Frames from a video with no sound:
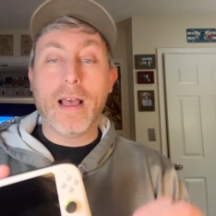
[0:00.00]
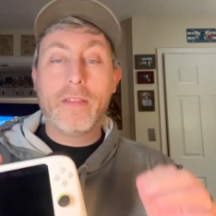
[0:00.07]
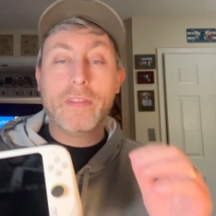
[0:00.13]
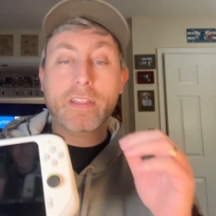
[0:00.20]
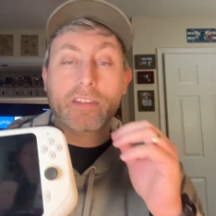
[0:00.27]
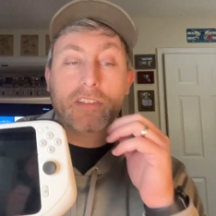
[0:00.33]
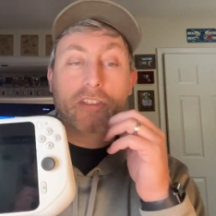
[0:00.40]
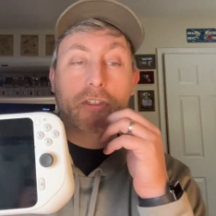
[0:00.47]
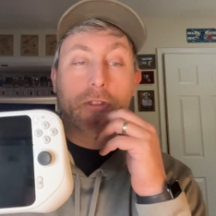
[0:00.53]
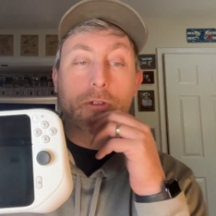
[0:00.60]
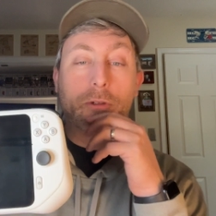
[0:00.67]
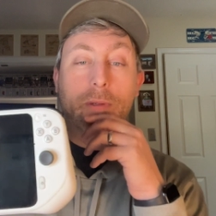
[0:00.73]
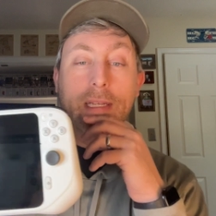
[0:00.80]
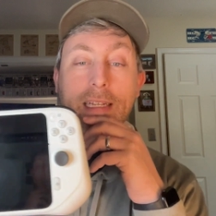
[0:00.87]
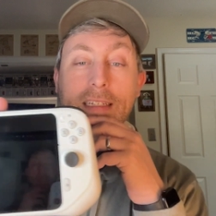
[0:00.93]
this
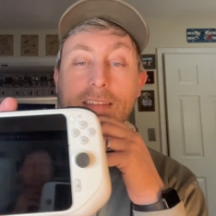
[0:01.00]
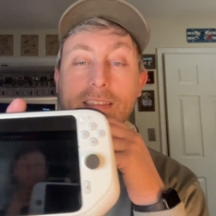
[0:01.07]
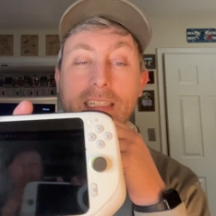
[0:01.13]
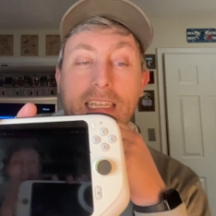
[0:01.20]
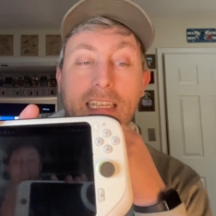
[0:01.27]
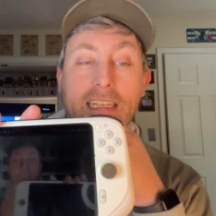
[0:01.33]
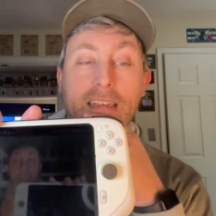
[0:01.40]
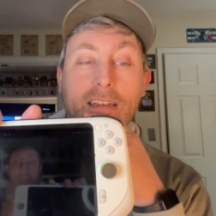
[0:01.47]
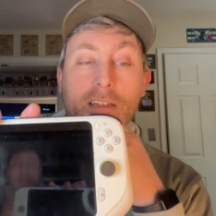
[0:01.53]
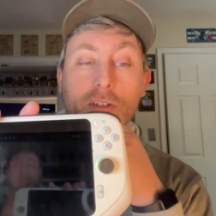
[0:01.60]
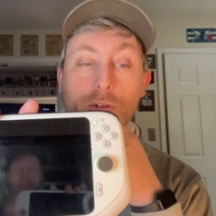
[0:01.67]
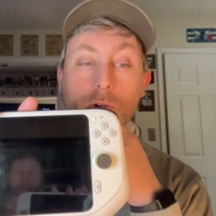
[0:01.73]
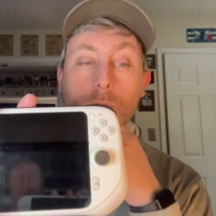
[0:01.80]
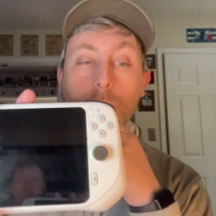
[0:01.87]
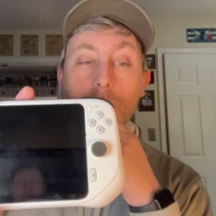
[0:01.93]
too is the
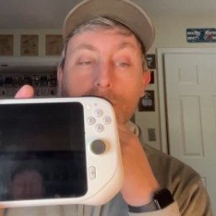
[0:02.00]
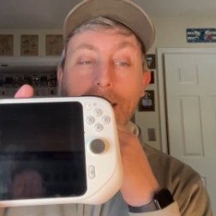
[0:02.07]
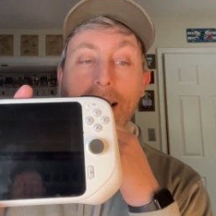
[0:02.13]
controls.